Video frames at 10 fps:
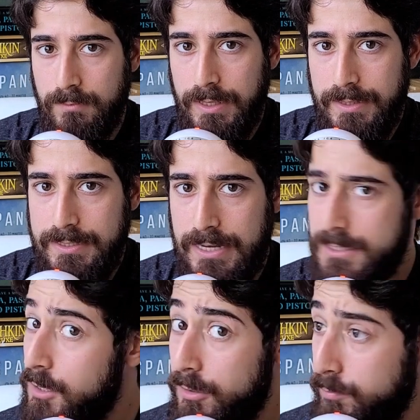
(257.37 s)
And this
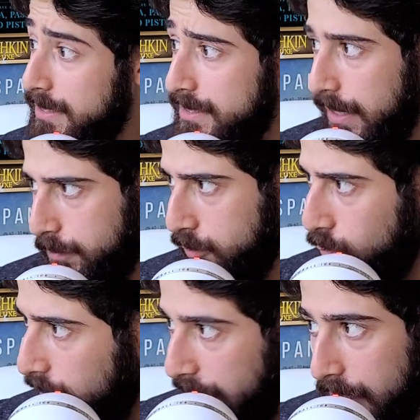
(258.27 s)
has 3 steps.
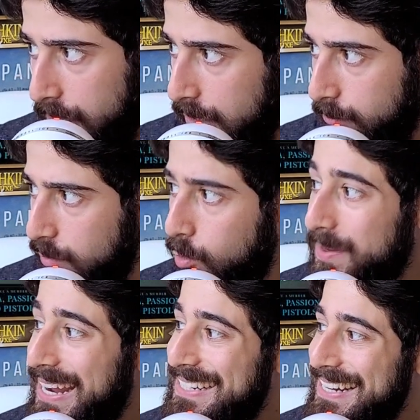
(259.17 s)
1. We will
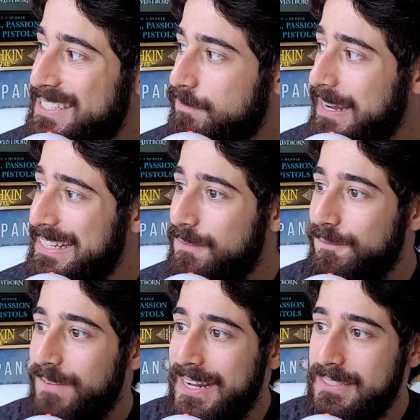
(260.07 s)
be identifying the
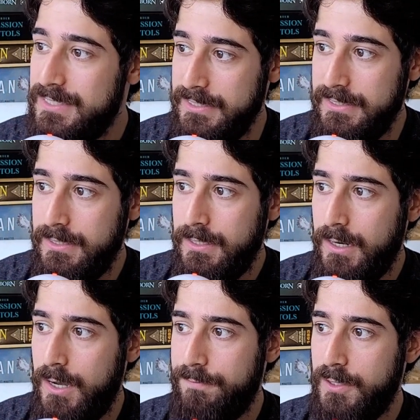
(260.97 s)
fantasy
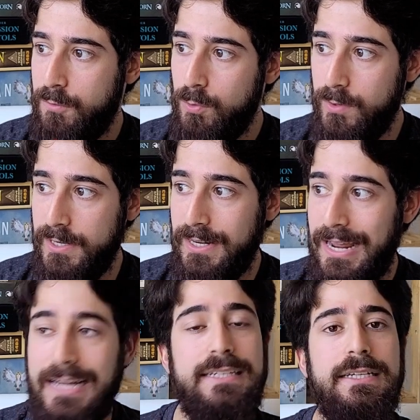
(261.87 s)
of the Kraken,
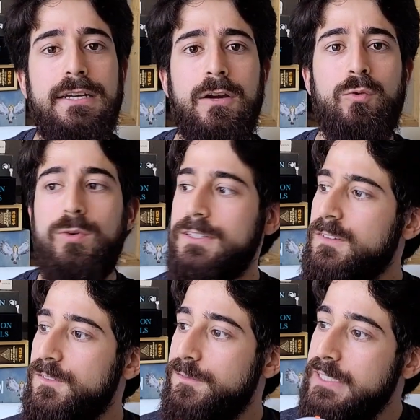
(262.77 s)
i.e. what
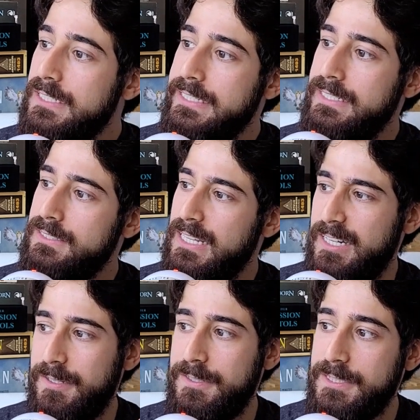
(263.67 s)
feelings
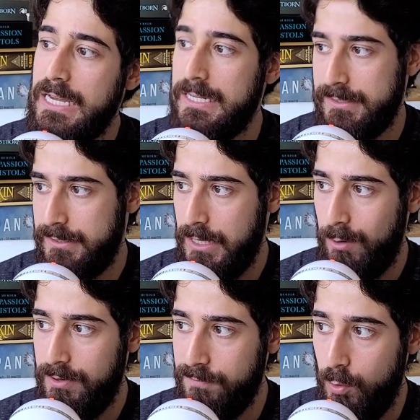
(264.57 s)
and thoughts
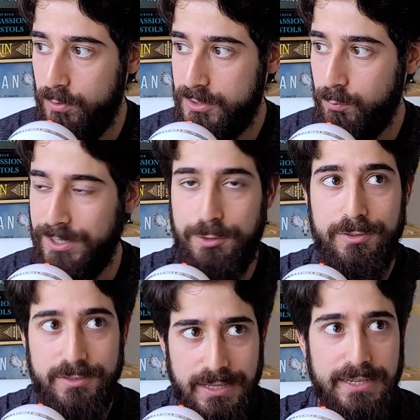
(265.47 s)
are evoked when you
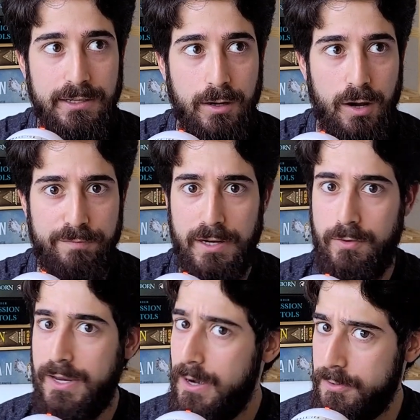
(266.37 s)
think of the
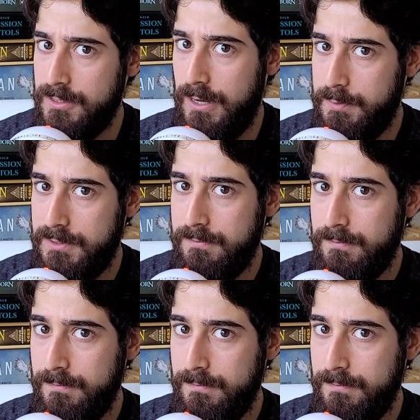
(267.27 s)
Triceratops.